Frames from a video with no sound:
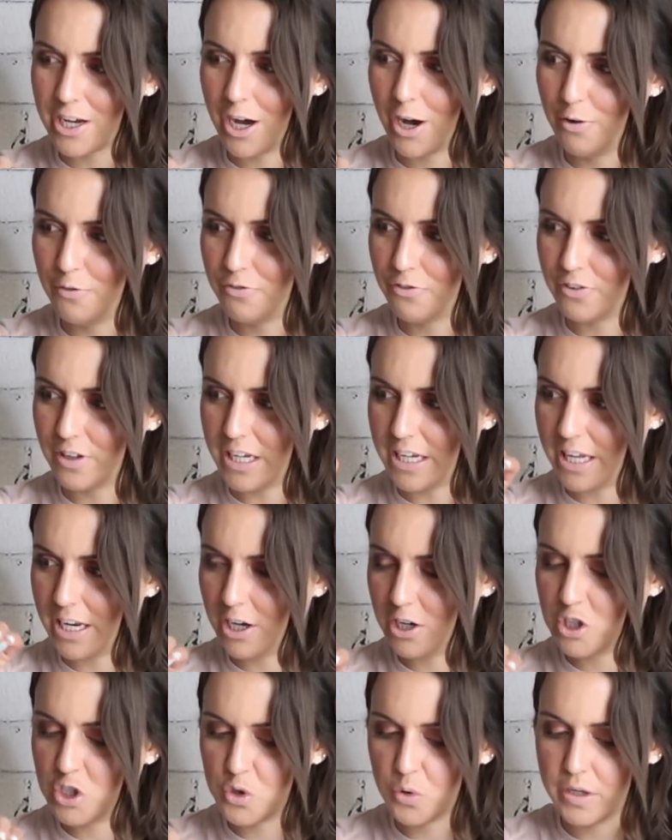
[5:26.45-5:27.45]
hopefully, and
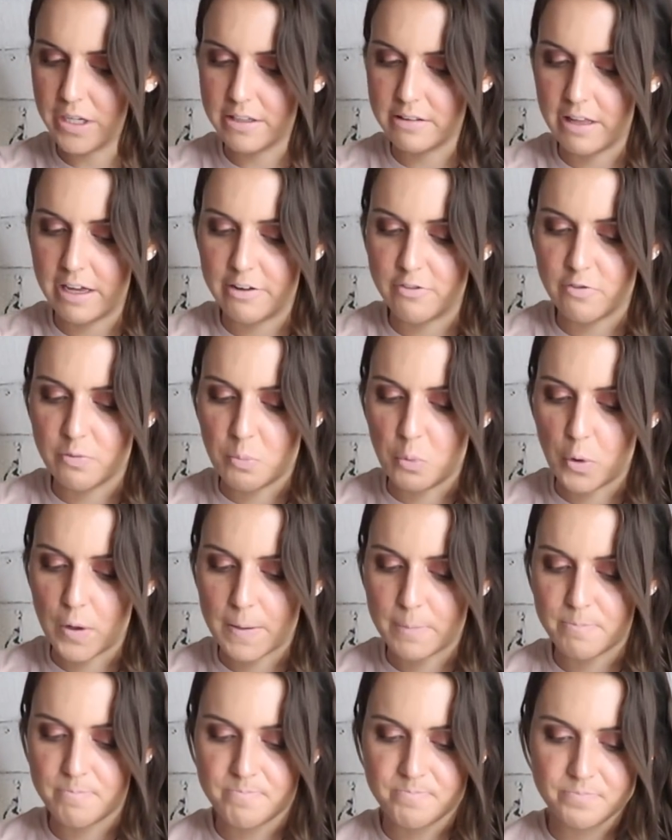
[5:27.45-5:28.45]
enjoying life
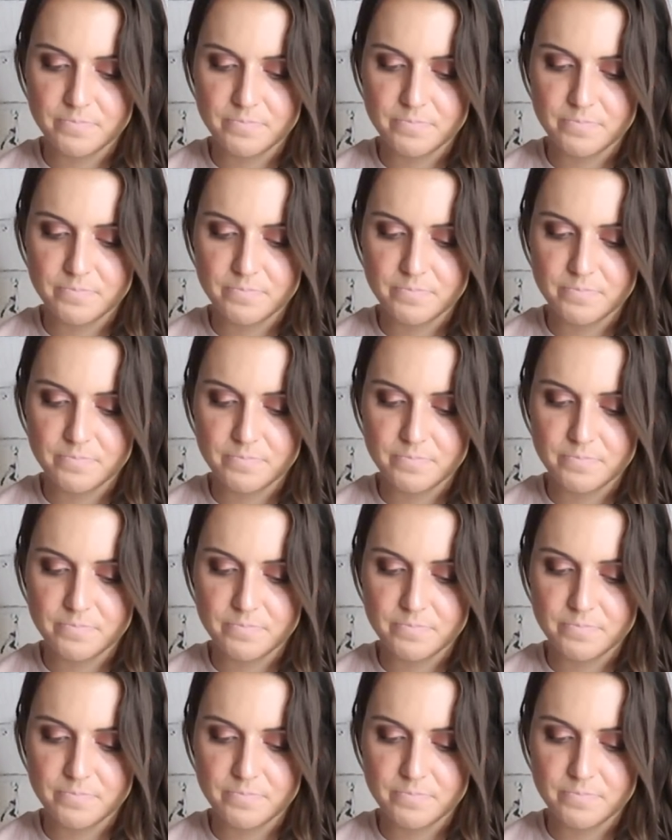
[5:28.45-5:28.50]
more.